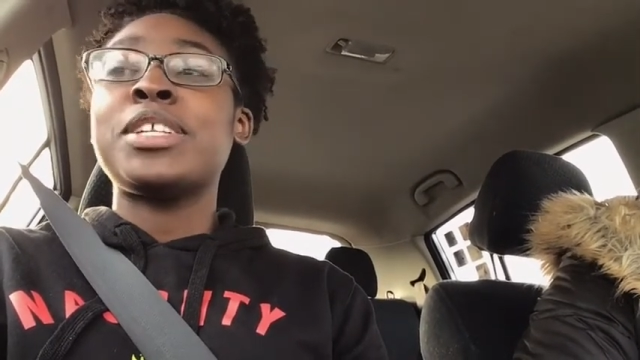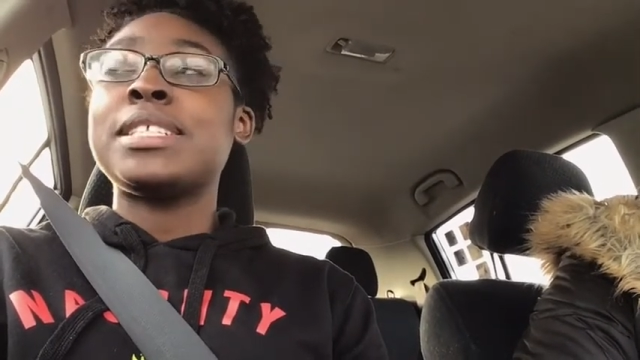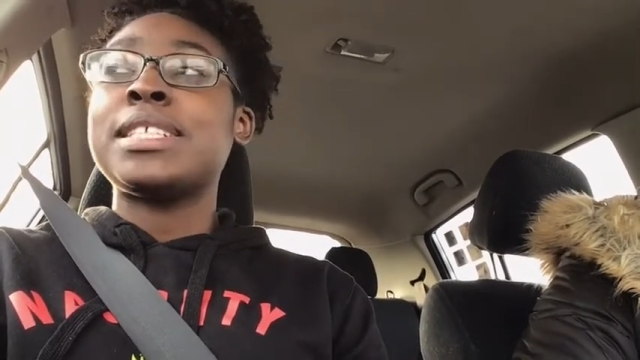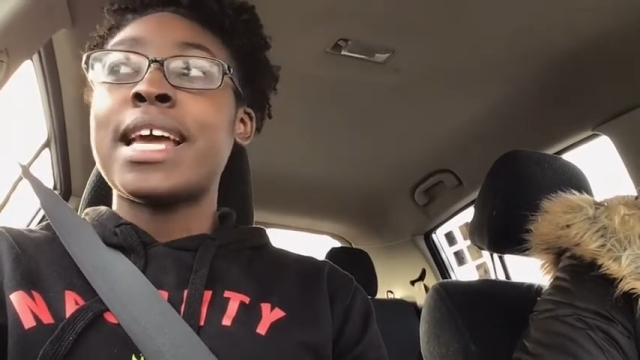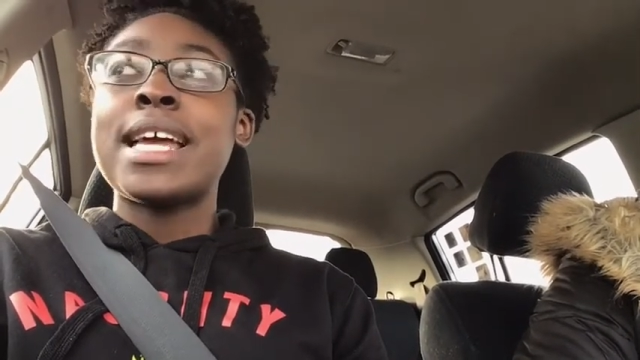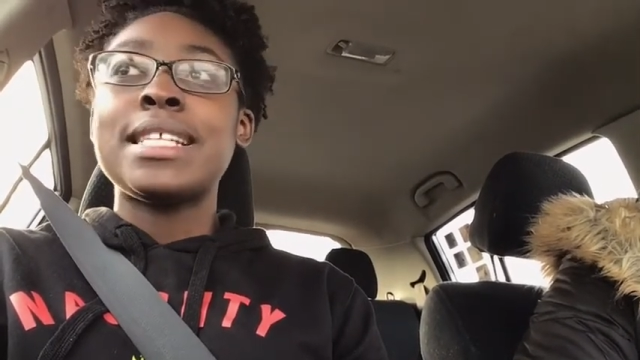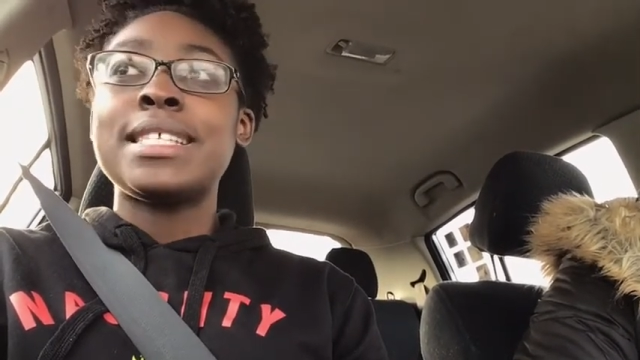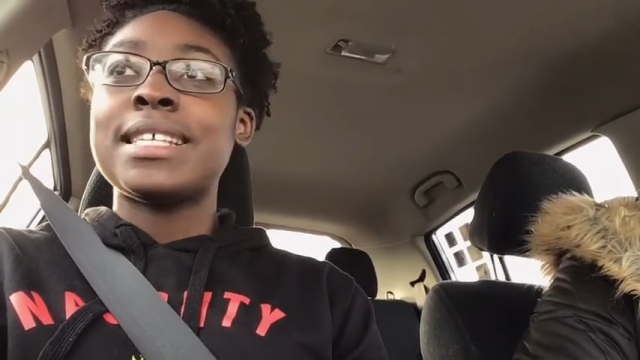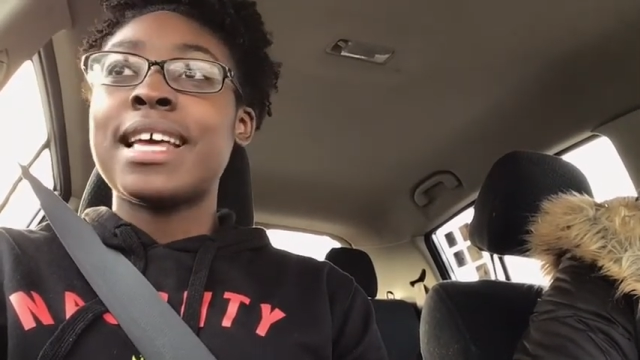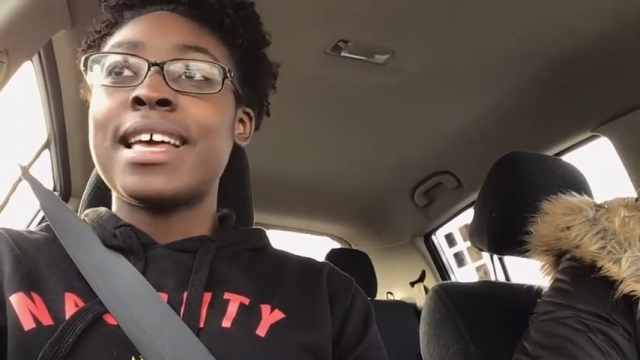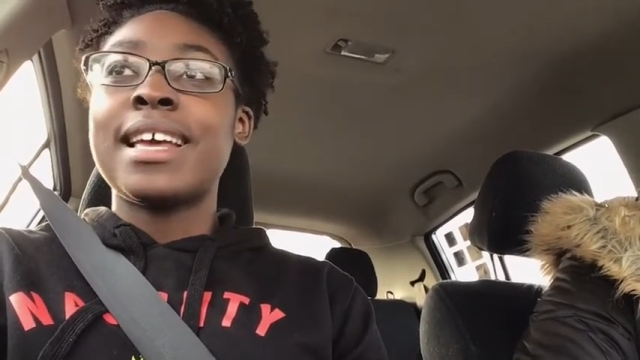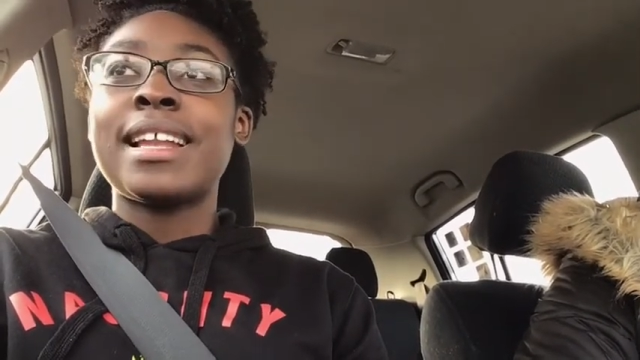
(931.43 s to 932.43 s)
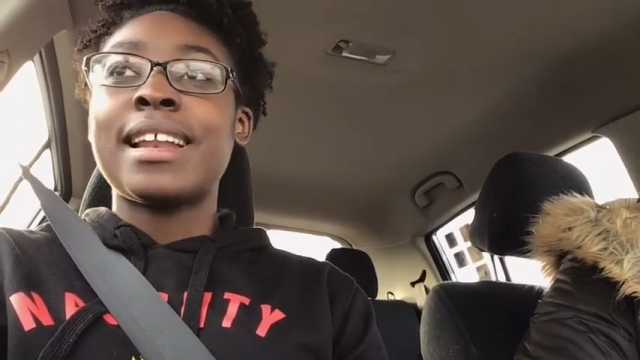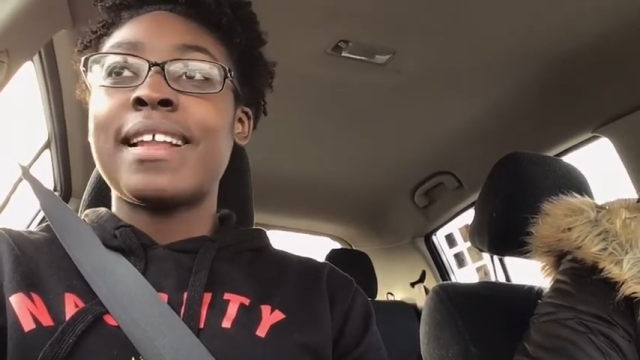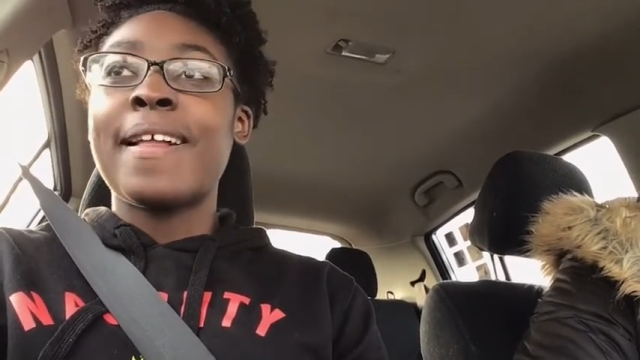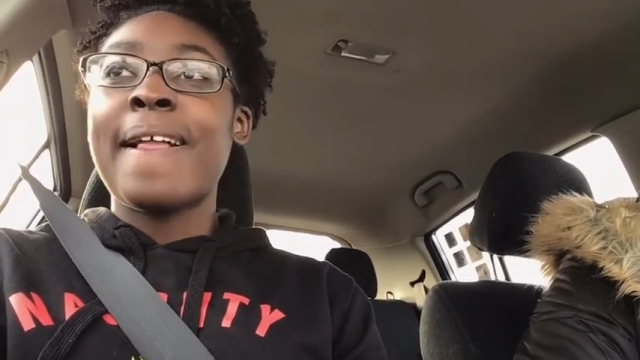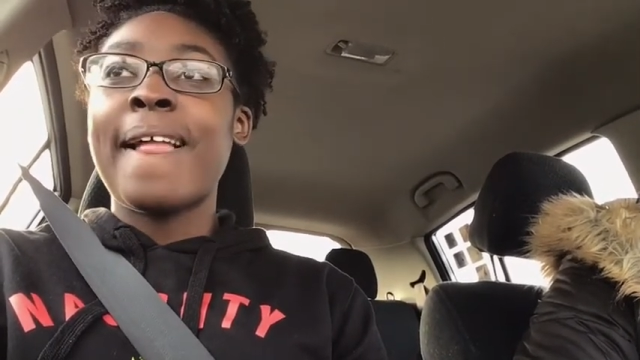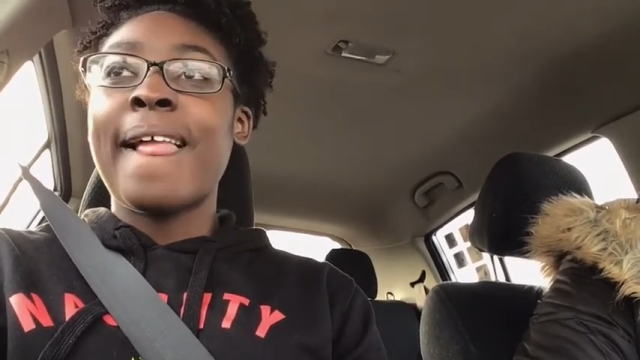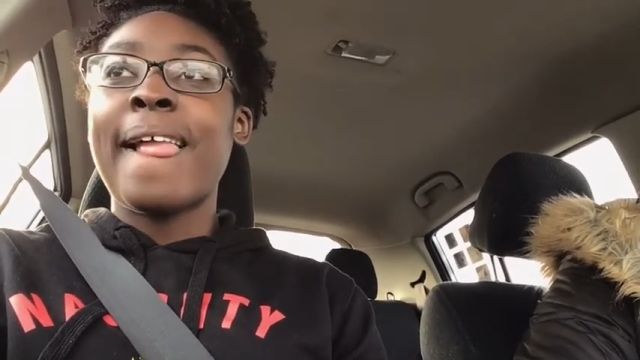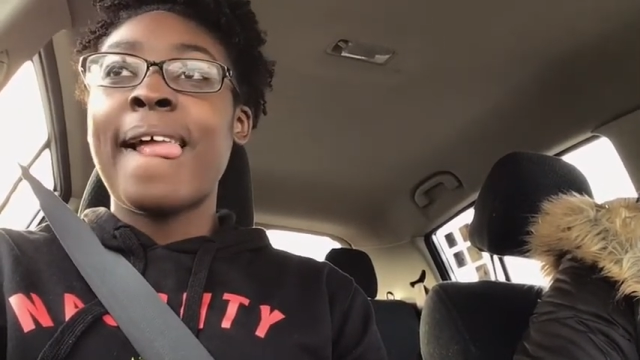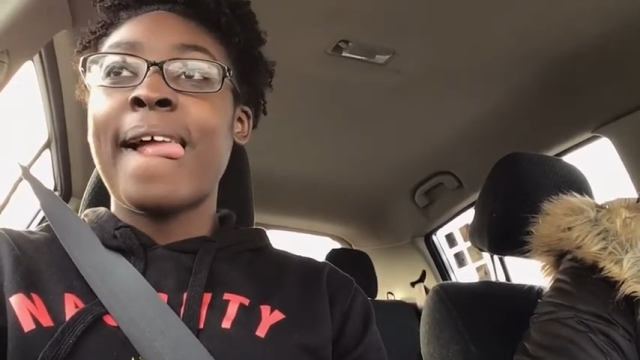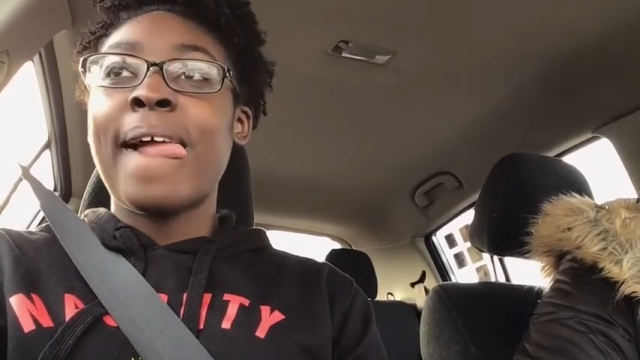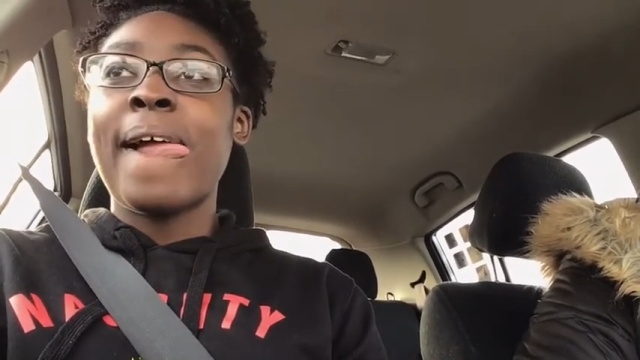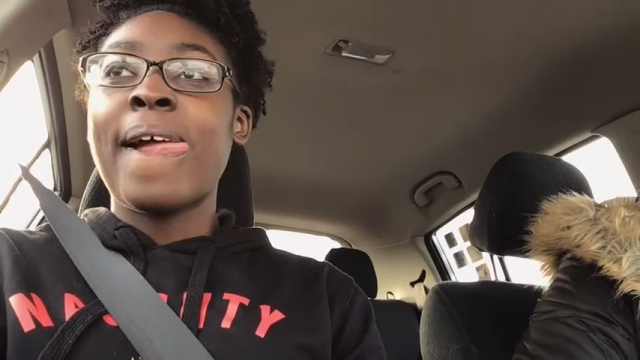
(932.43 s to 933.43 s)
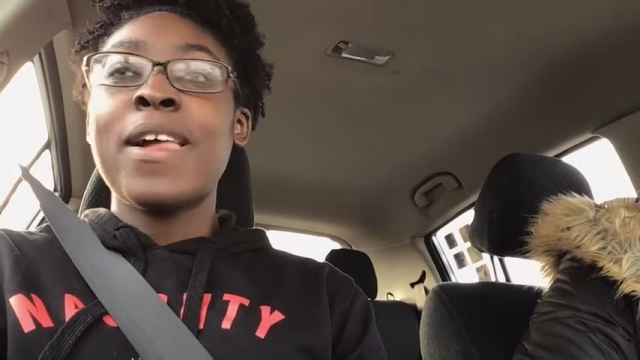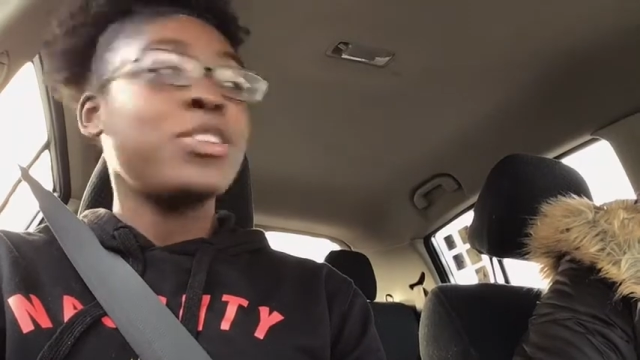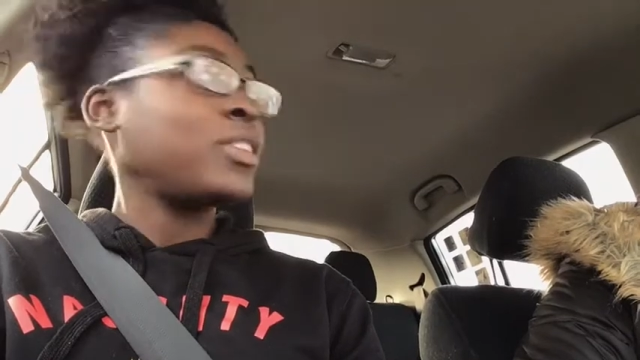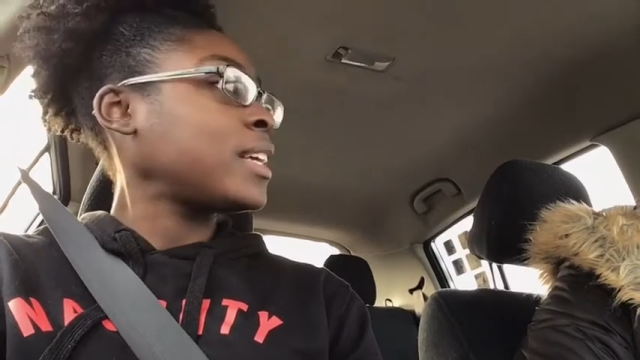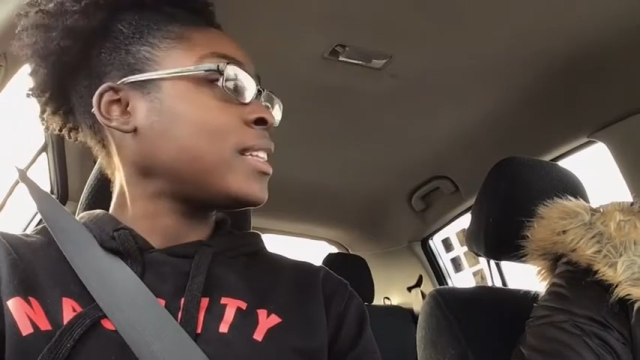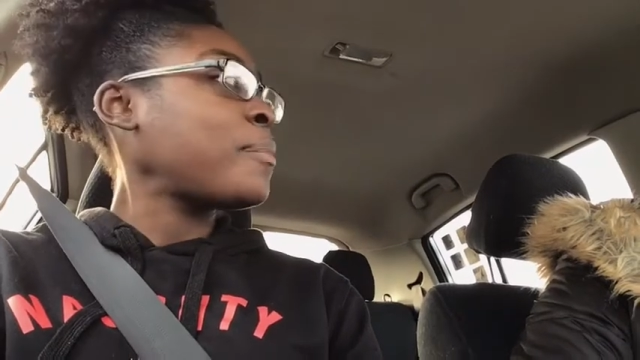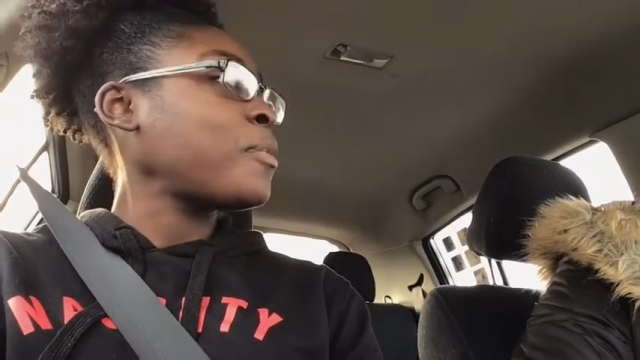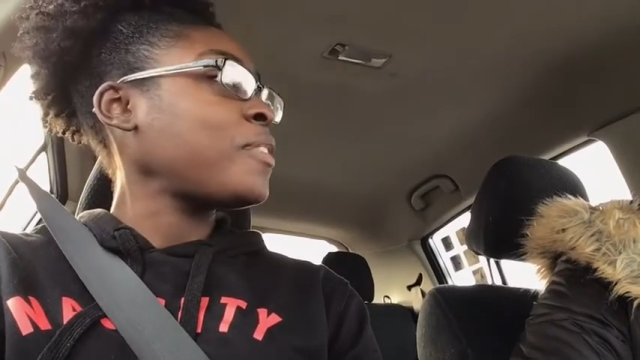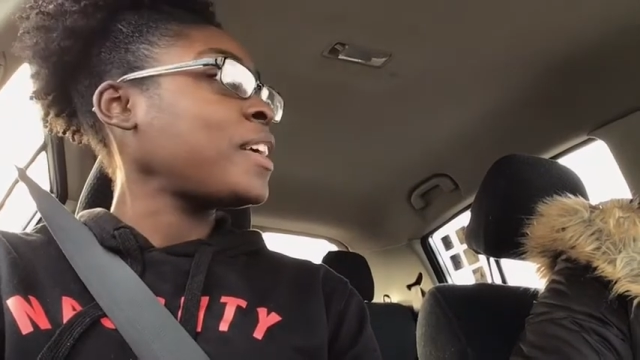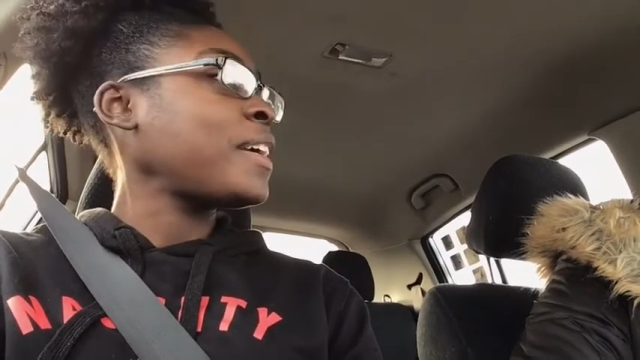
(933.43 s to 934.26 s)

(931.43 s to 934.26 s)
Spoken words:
Dancing. You like that movie?